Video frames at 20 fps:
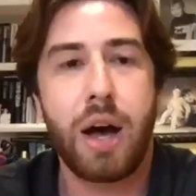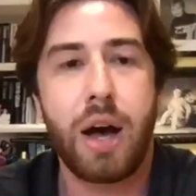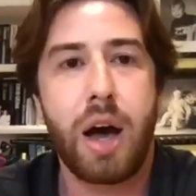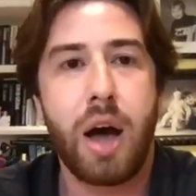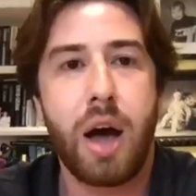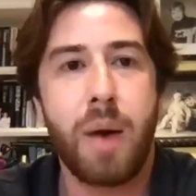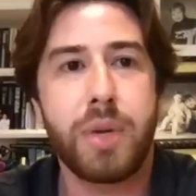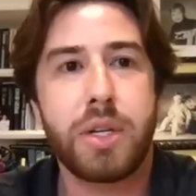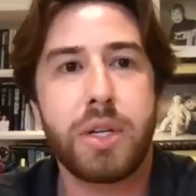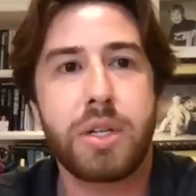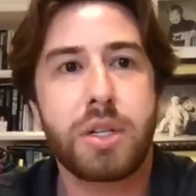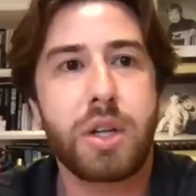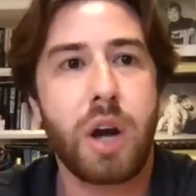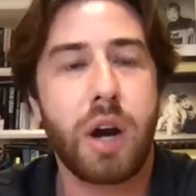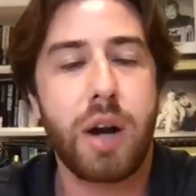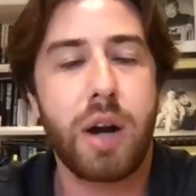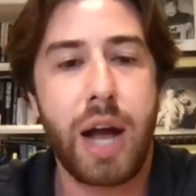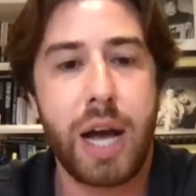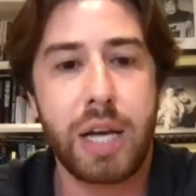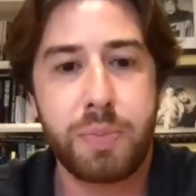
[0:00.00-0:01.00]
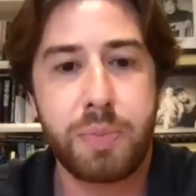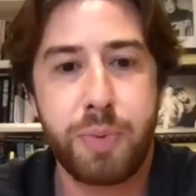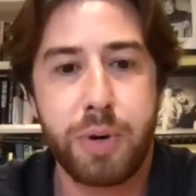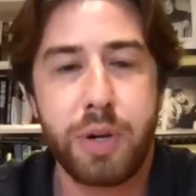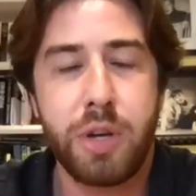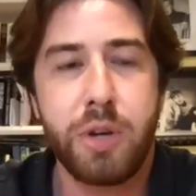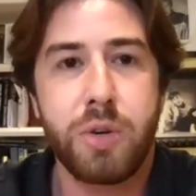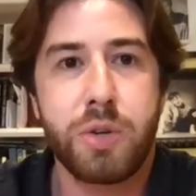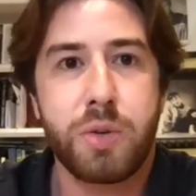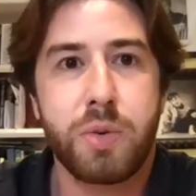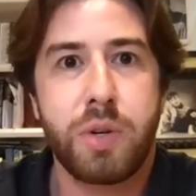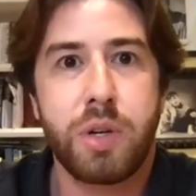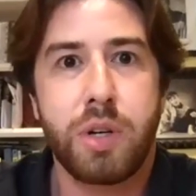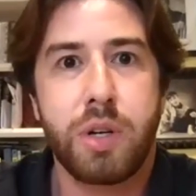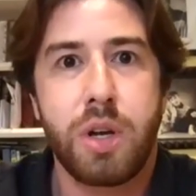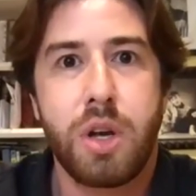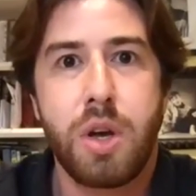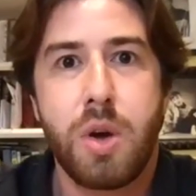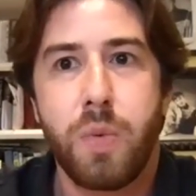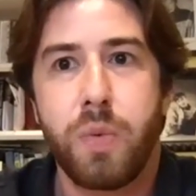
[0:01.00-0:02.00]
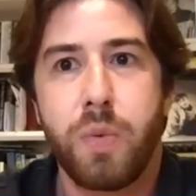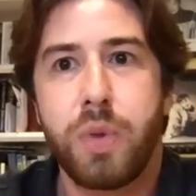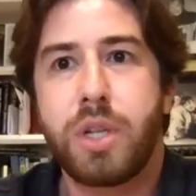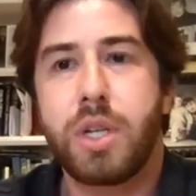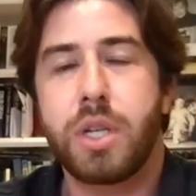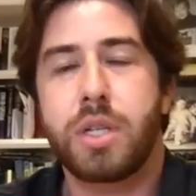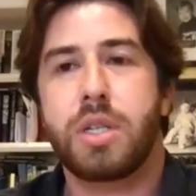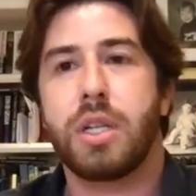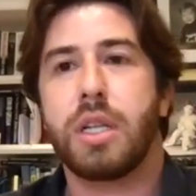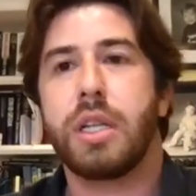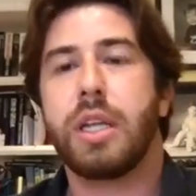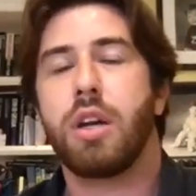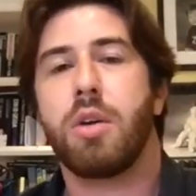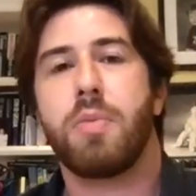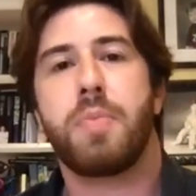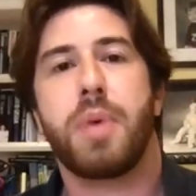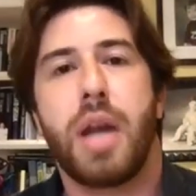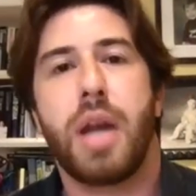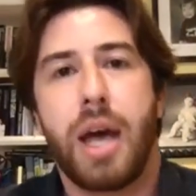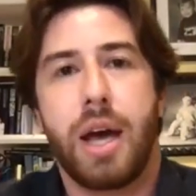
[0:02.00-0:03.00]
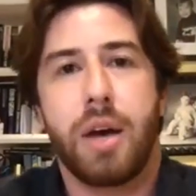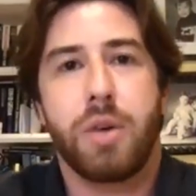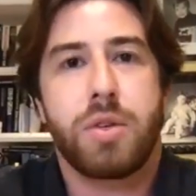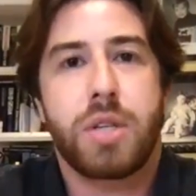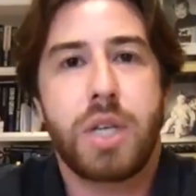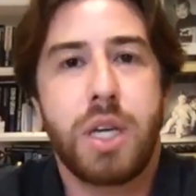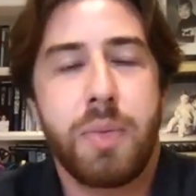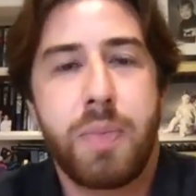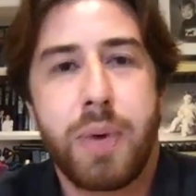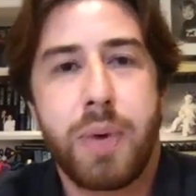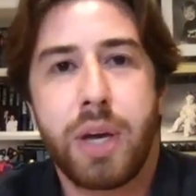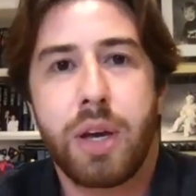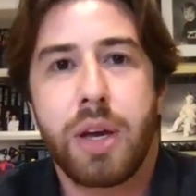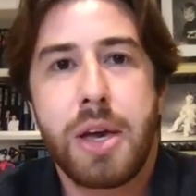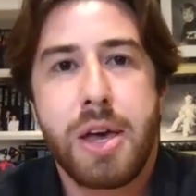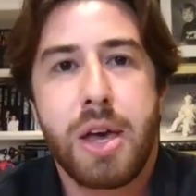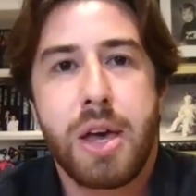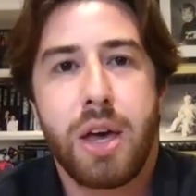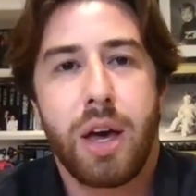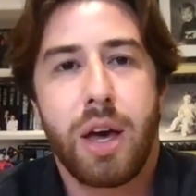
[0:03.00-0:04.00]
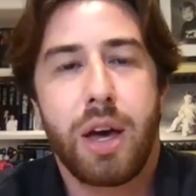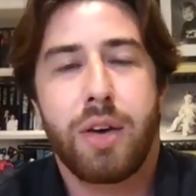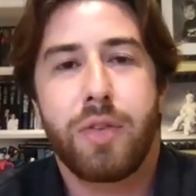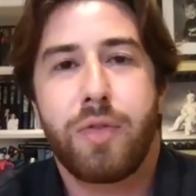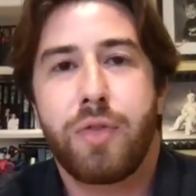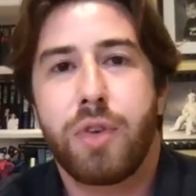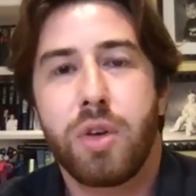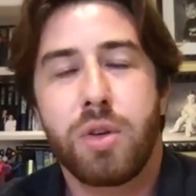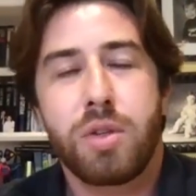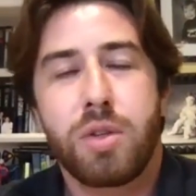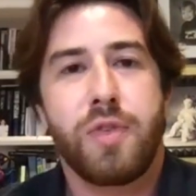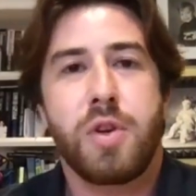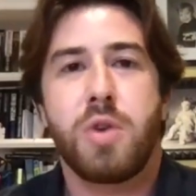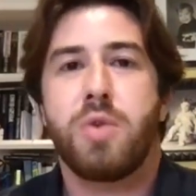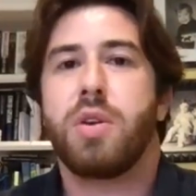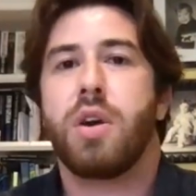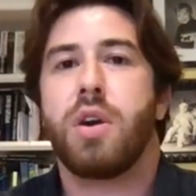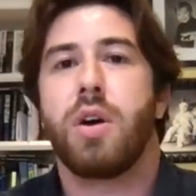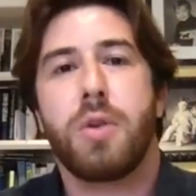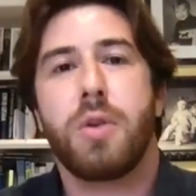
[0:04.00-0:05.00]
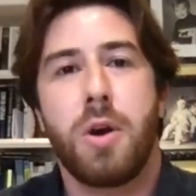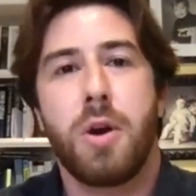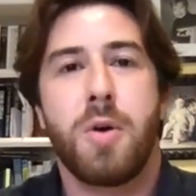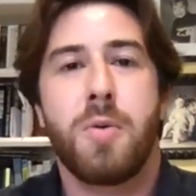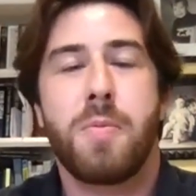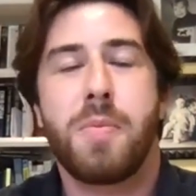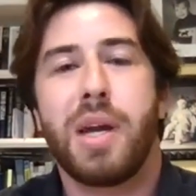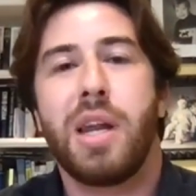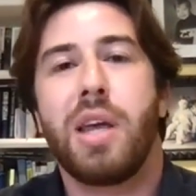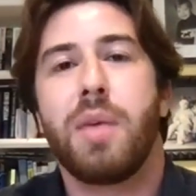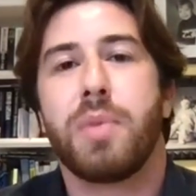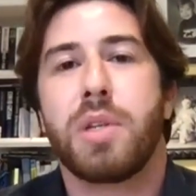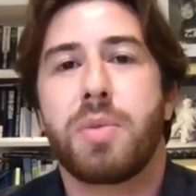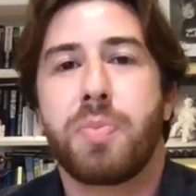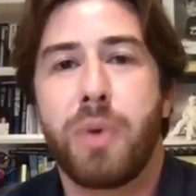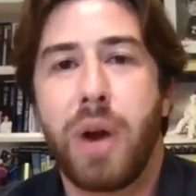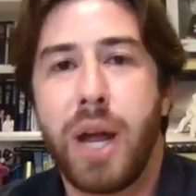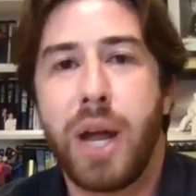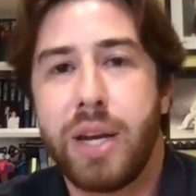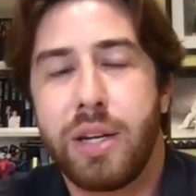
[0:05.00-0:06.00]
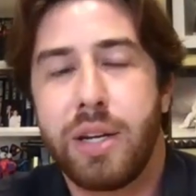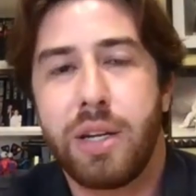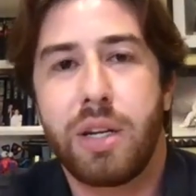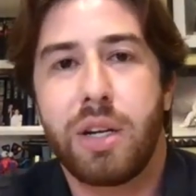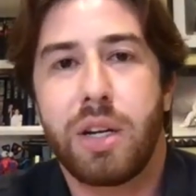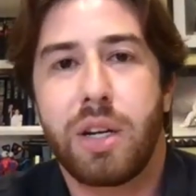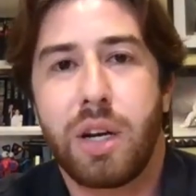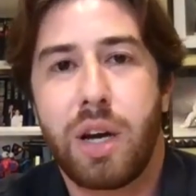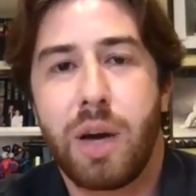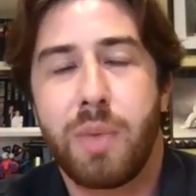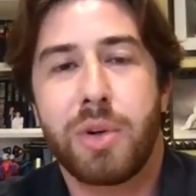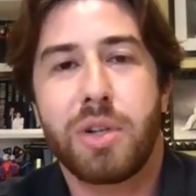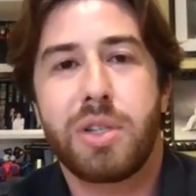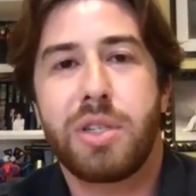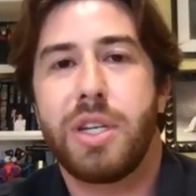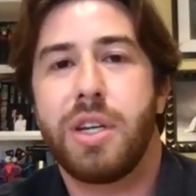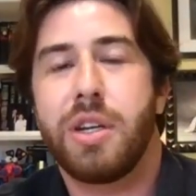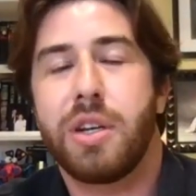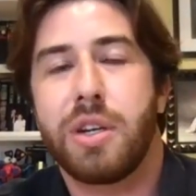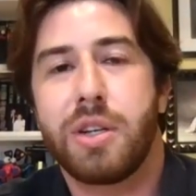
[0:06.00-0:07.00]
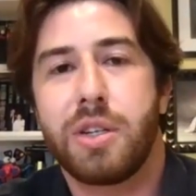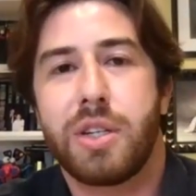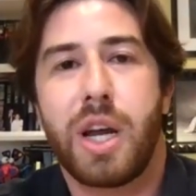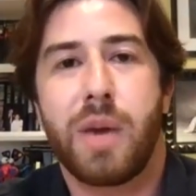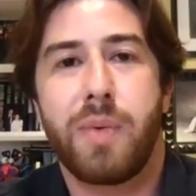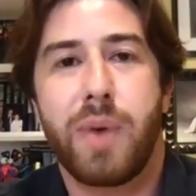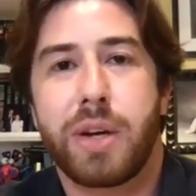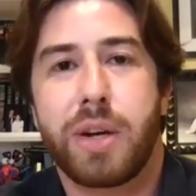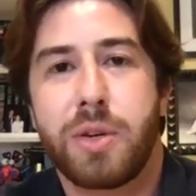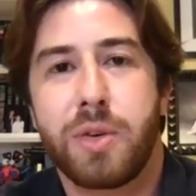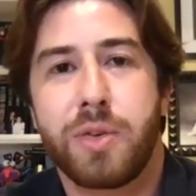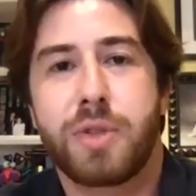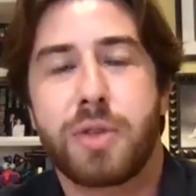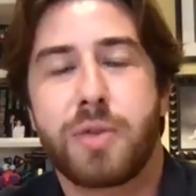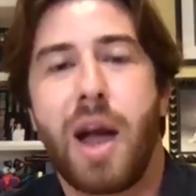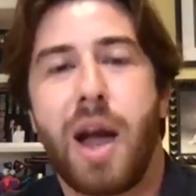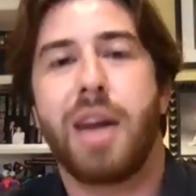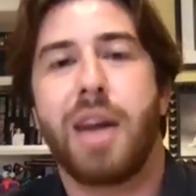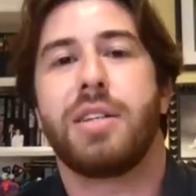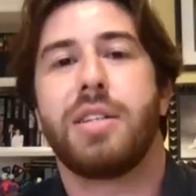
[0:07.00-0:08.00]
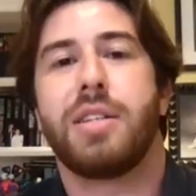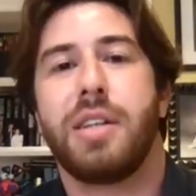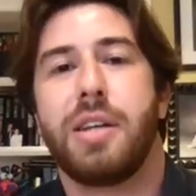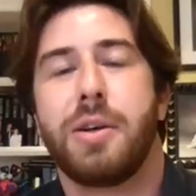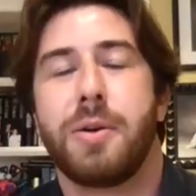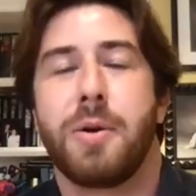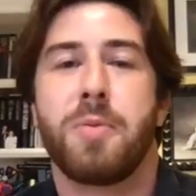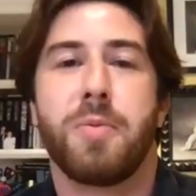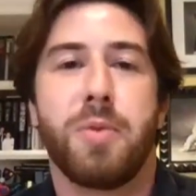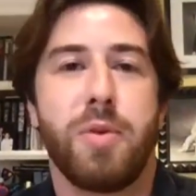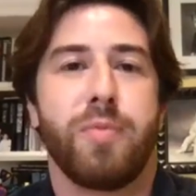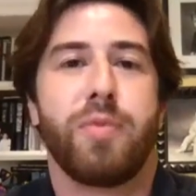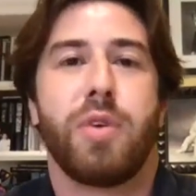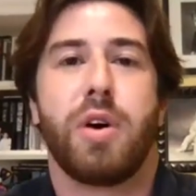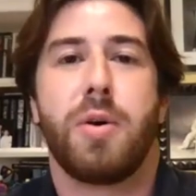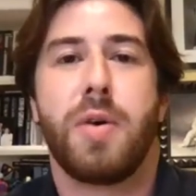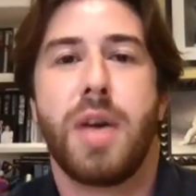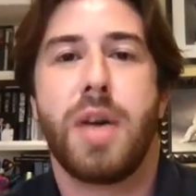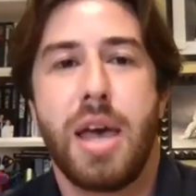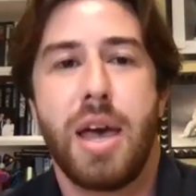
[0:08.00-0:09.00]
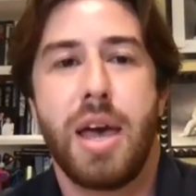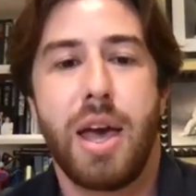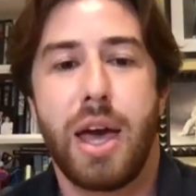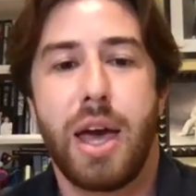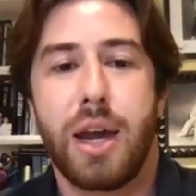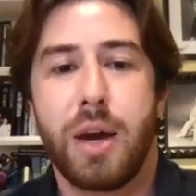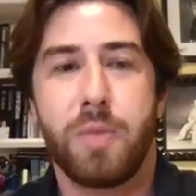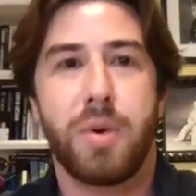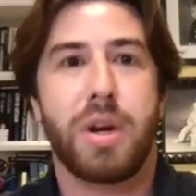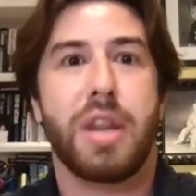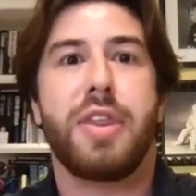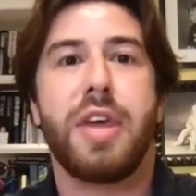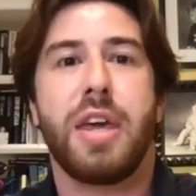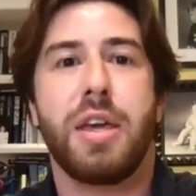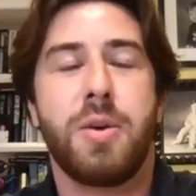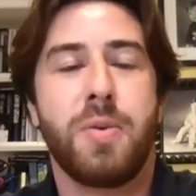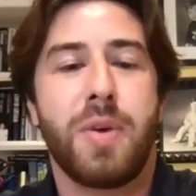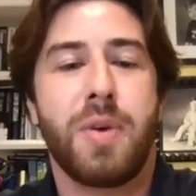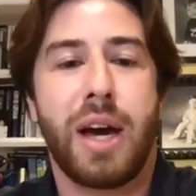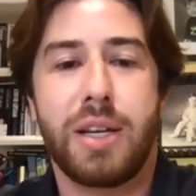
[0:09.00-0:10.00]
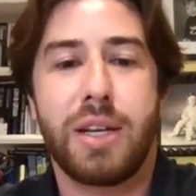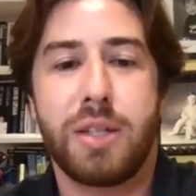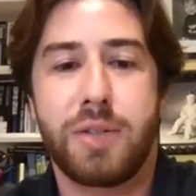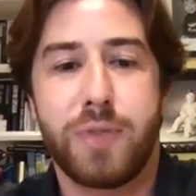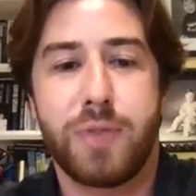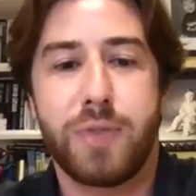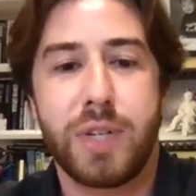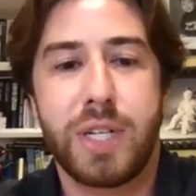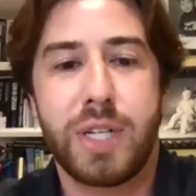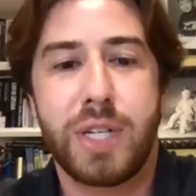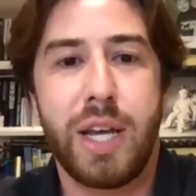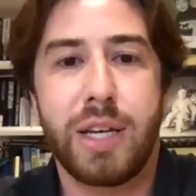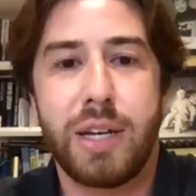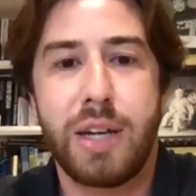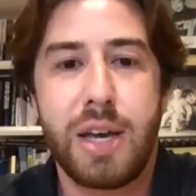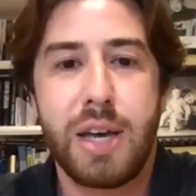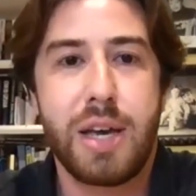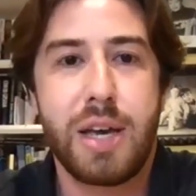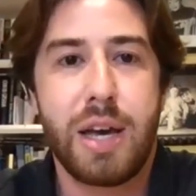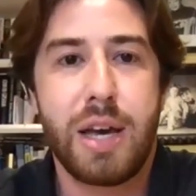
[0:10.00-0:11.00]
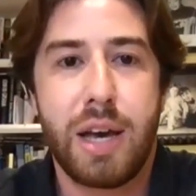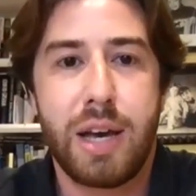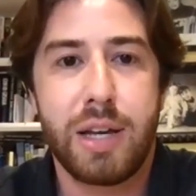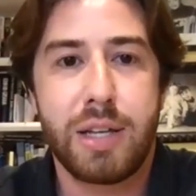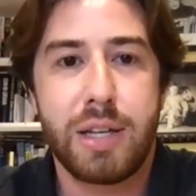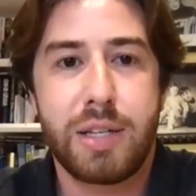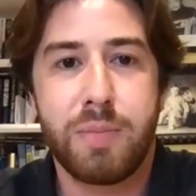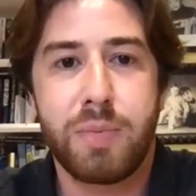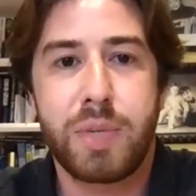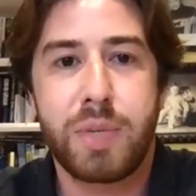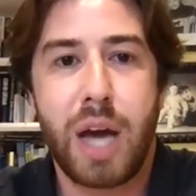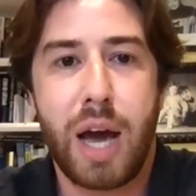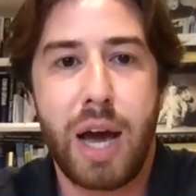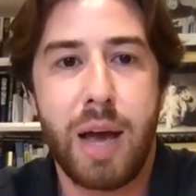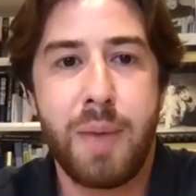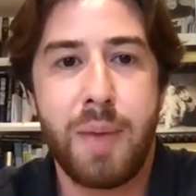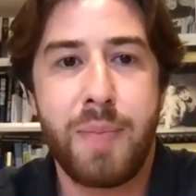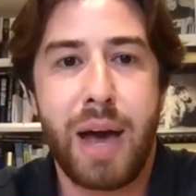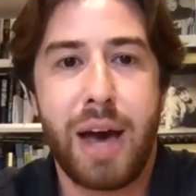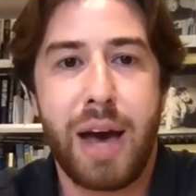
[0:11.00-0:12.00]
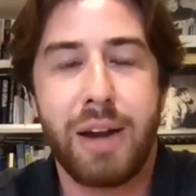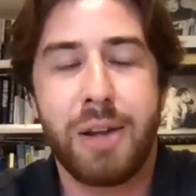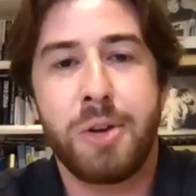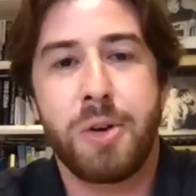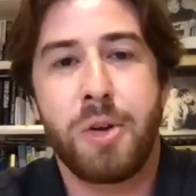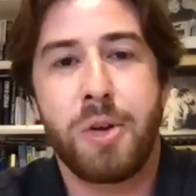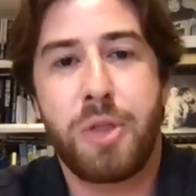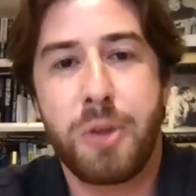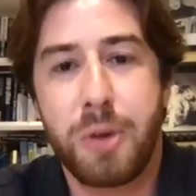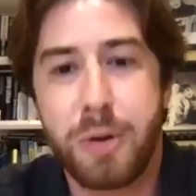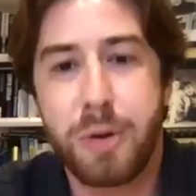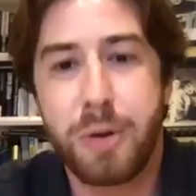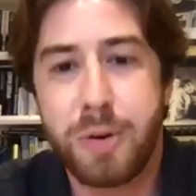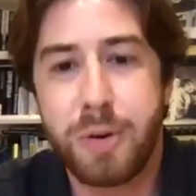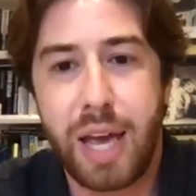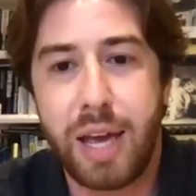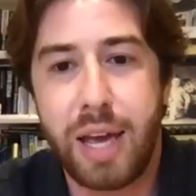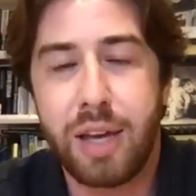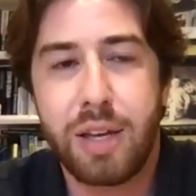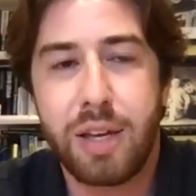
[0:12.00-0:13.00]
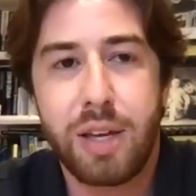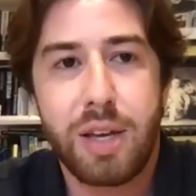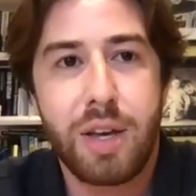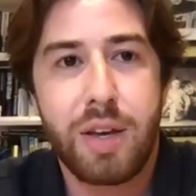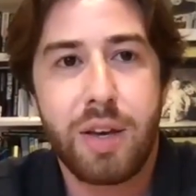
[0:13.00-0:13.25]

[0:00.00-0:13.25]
going to start as per usual with just a little bit of housekeeping. For those of you who don't know, my name is Brandon. I'm our Senior Director of Strategy here at Roomvo. And I want to thank you guys for taking some time out of your Thursday